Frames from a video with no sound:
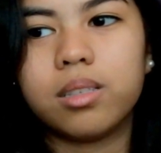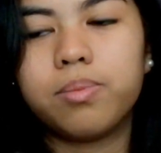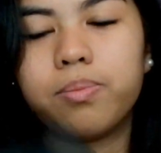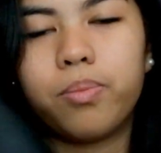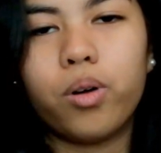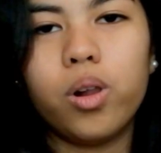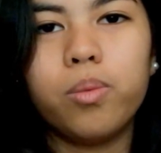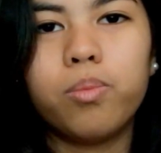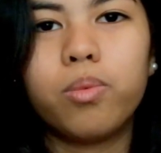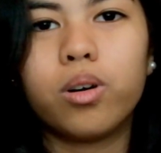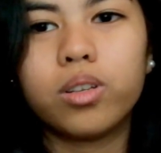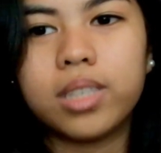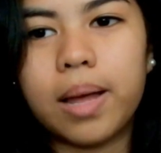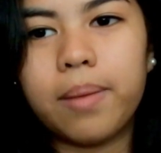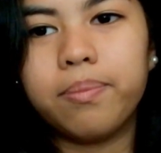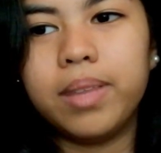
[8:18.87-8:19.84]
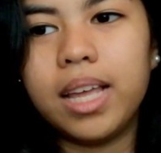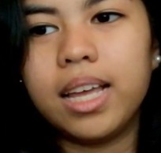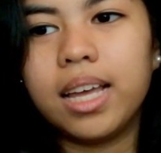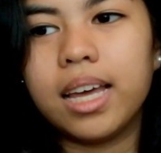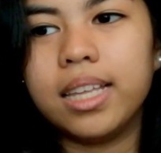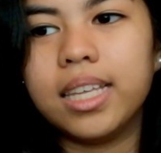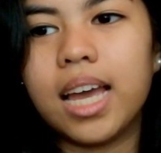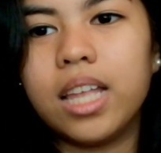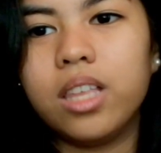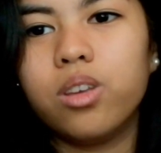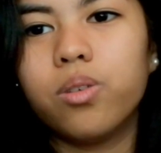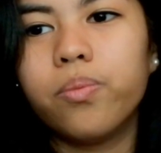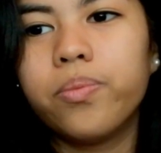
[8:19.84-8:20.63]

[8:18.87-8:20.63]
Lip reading: Just polvo, something ganyan.